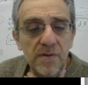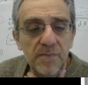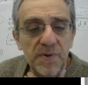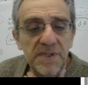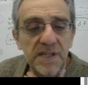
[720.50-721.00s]

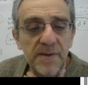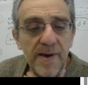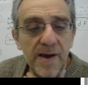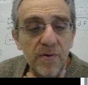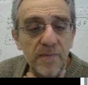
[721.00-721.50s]
printing them
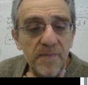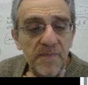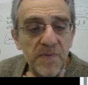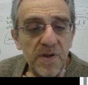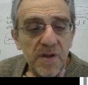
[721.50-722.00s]
out,
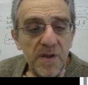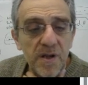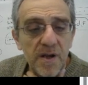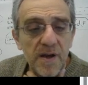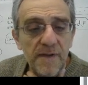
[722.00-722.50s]

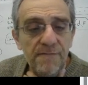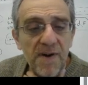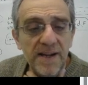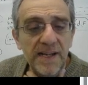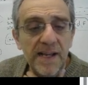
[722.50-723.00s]

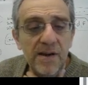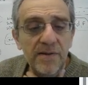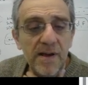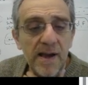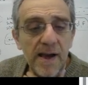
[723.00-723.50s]
finding
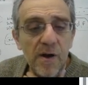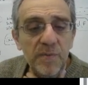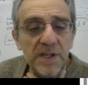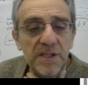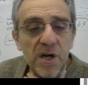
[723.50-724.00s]
out how
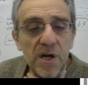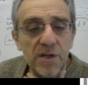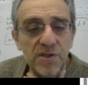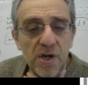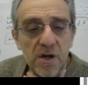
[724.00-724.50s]
many
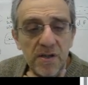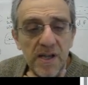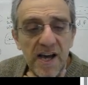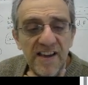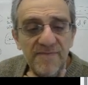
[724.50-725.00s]
dogs are
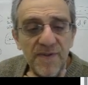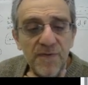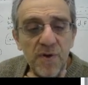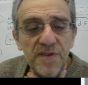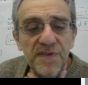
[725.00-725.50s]
alive
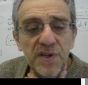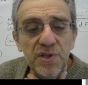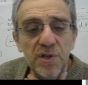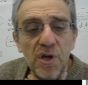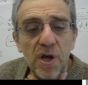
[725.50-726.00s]
before the
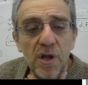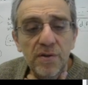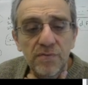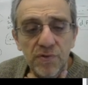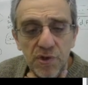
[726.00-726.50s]
function
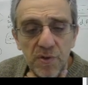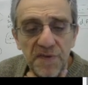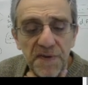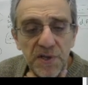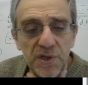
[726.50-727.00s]
call do the
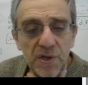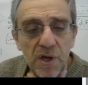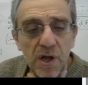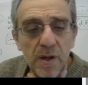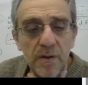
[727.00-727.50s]
function
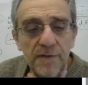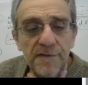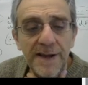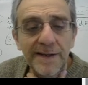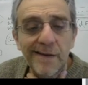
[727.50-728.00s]
call,
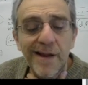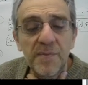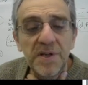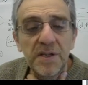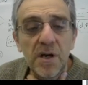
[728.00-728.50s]
find out how
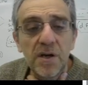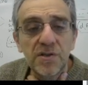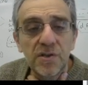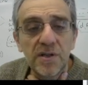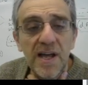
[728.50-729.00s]
many
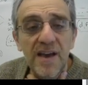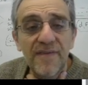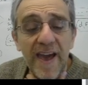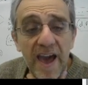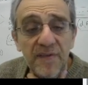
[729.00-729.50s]
dogs are
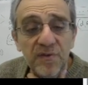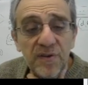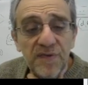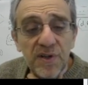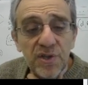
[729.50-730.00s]
alive after
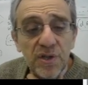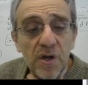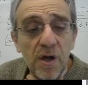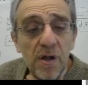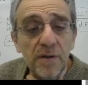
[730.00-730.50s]
the function
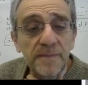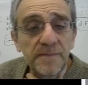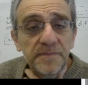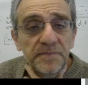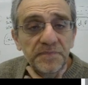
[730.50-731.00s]
call,
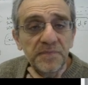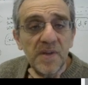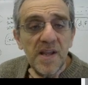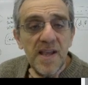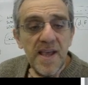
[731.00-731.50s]

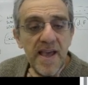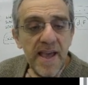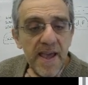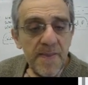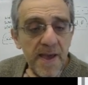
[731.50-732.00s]

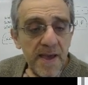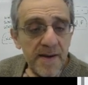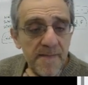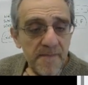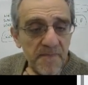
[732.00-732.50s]
and
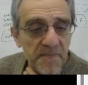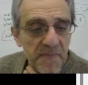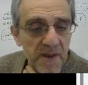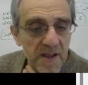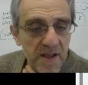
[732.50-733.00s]
then
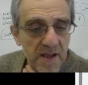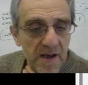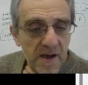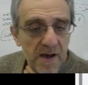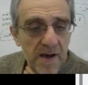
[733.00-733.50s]

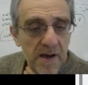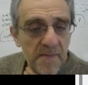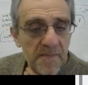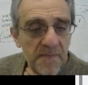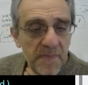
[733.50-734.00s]

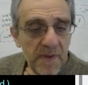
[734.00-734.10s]
um,